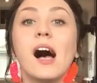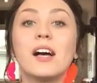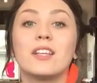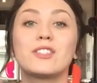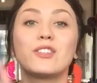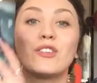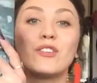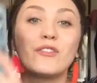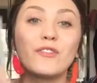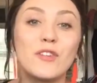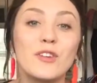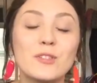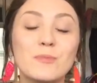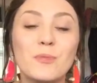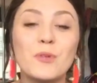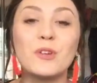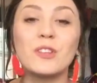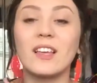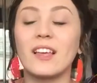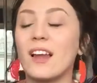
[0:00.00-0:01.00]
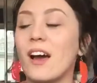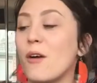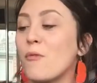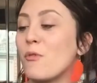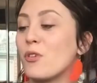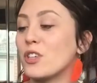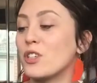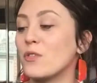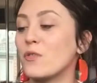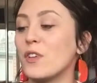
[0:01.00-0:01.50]
so the first book that I
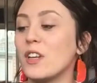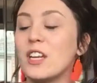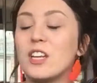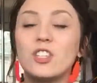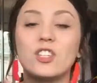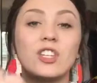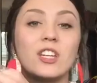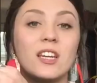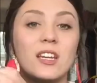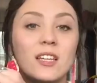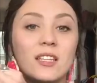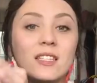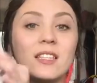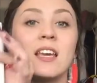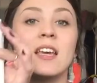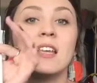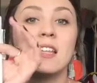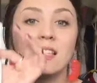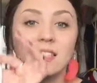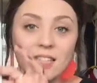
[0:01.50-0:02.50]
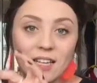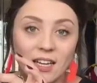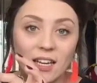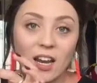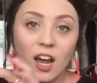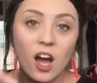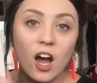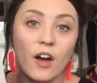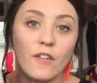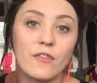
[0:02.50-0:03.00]
want to finish is the second
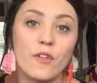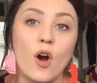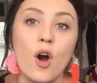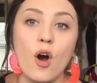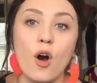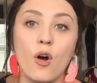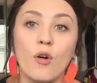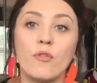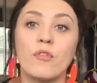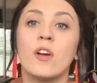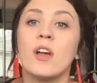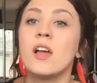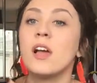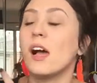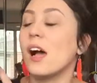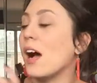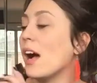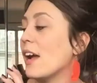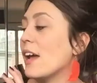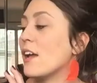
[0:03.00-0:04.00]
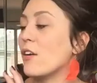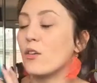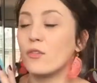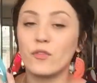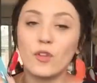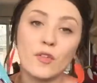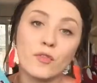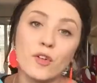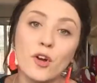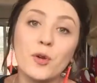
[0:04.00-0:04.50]
half of Heir of
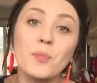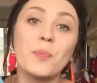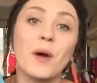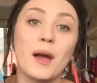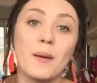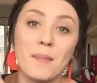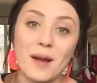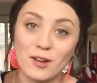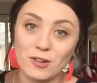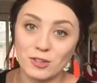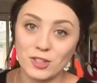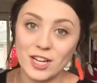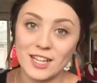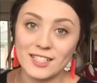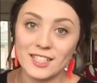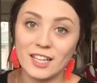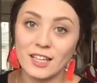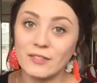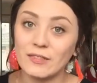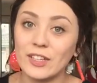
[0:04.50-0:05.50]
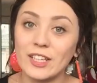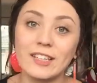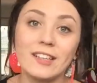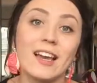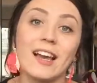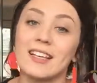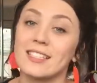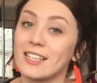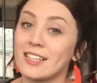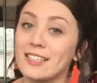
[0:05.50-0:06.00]
Novron by Michael J. Sullivan.
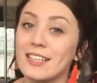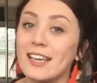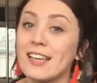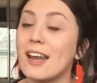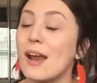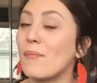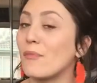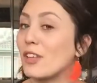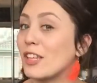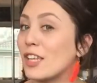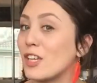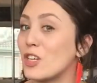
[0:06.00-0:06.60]
As I said, I'm really